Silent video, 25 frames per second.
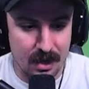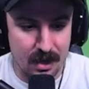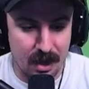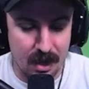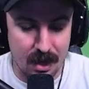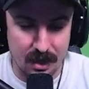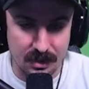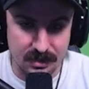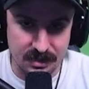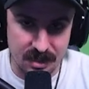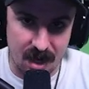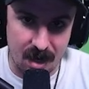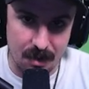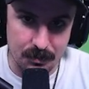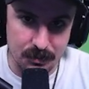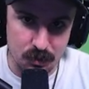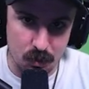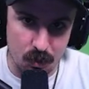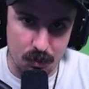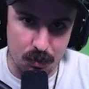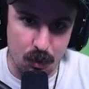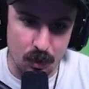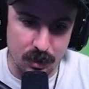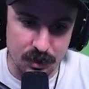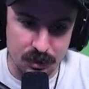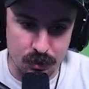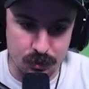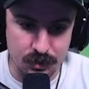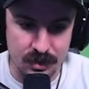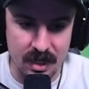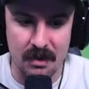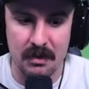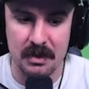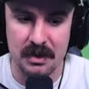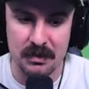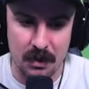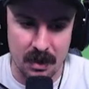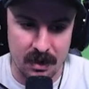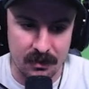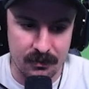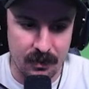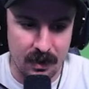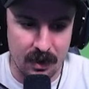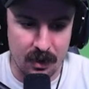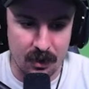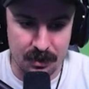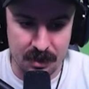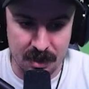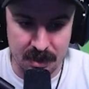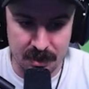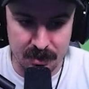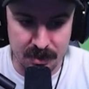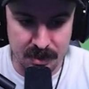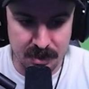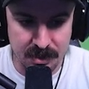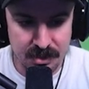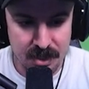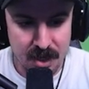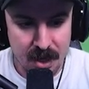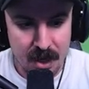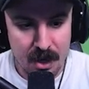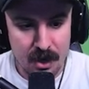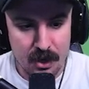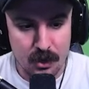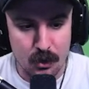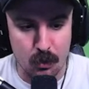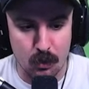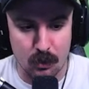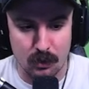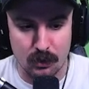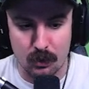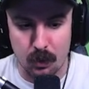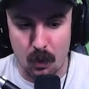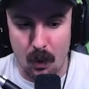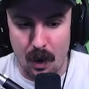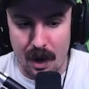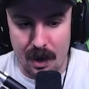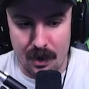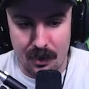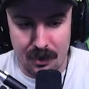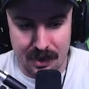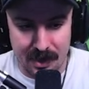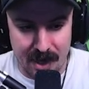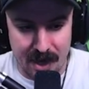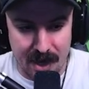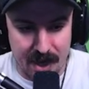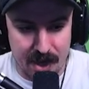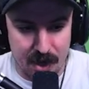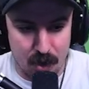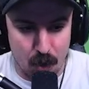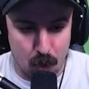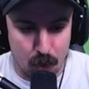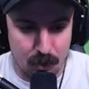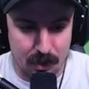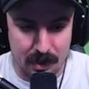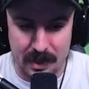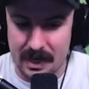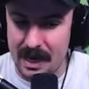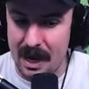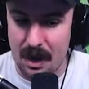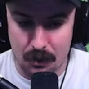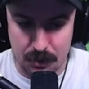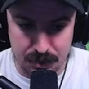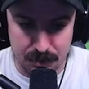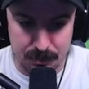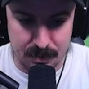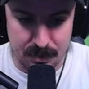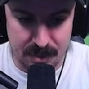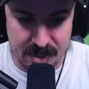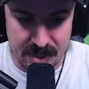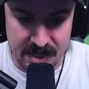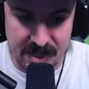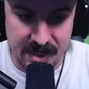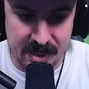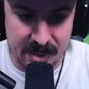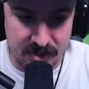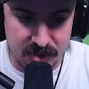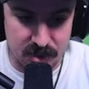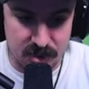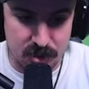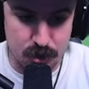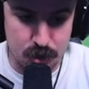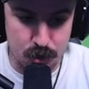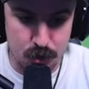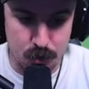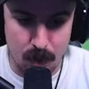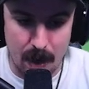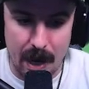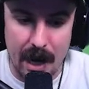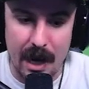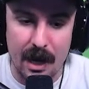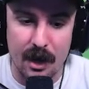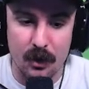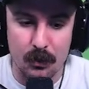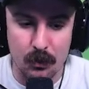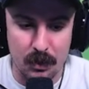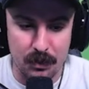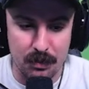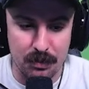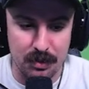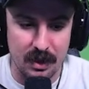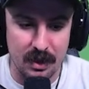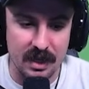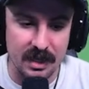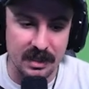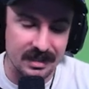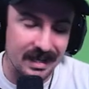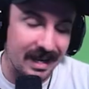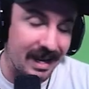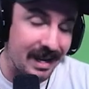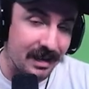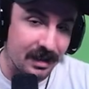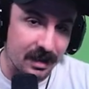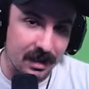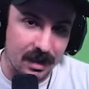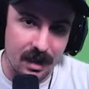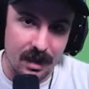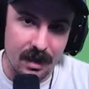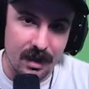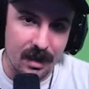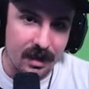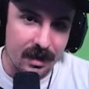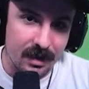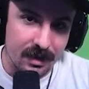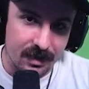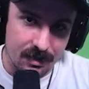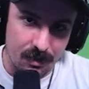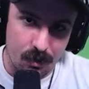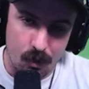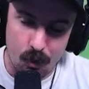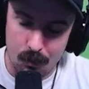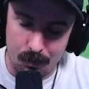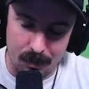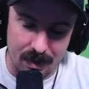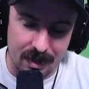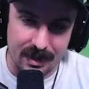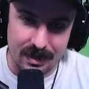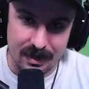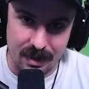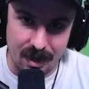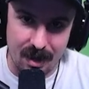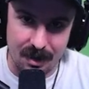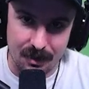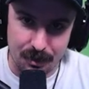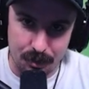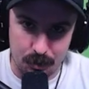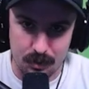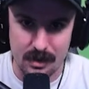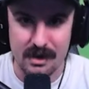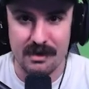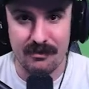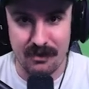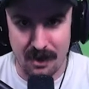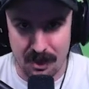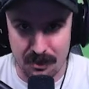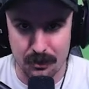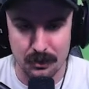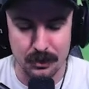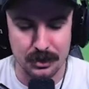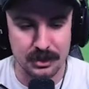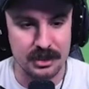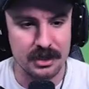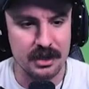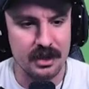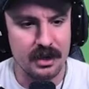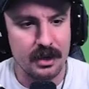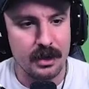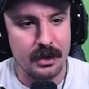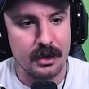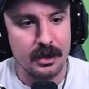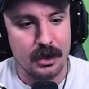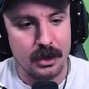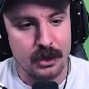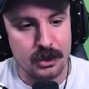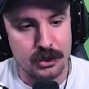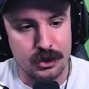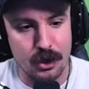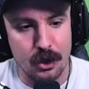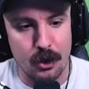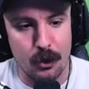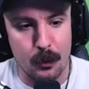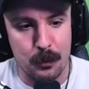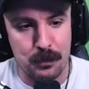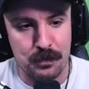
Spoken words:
times 1.2 damage modifier at the end of these, requiring a orichalcum ingot, 2 ironwood planks, and oh my god, 3 feathers. So